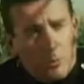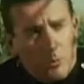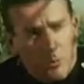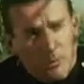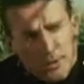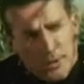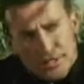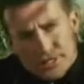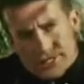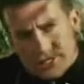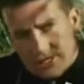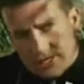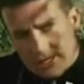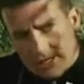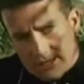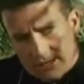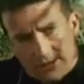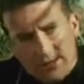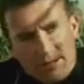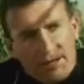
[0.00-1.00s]
Well, point is,
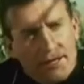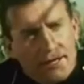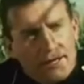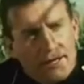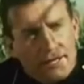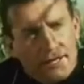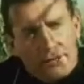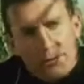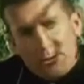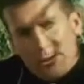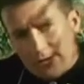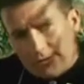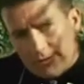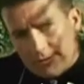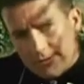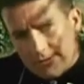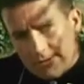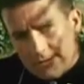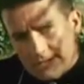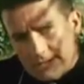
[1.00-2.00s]
Alan, you have
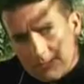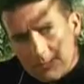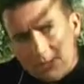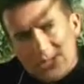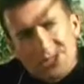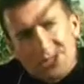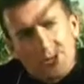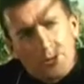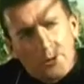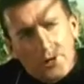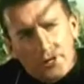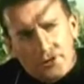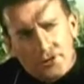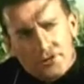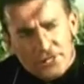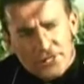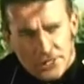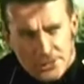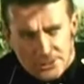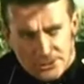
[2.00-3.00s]
to face a much
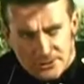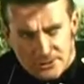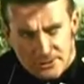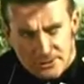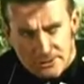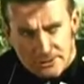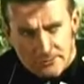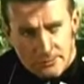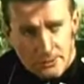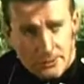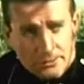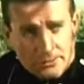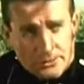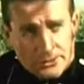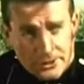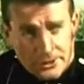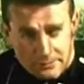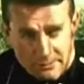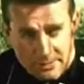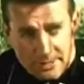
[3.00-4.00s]
greater danger on the road
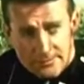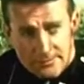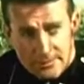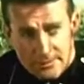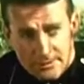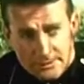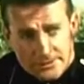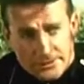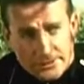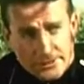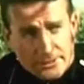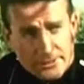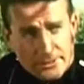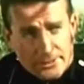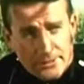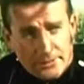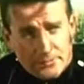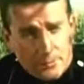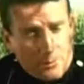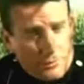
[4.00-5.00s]
than your grandfather did,
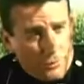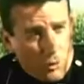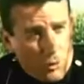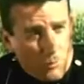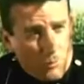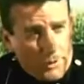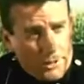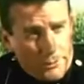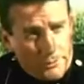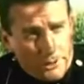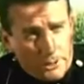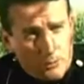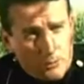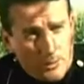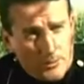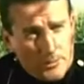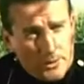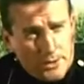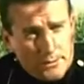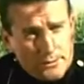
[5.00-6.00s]
with no better
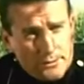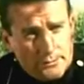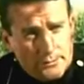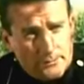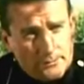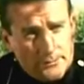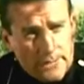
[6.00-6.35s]
equipment.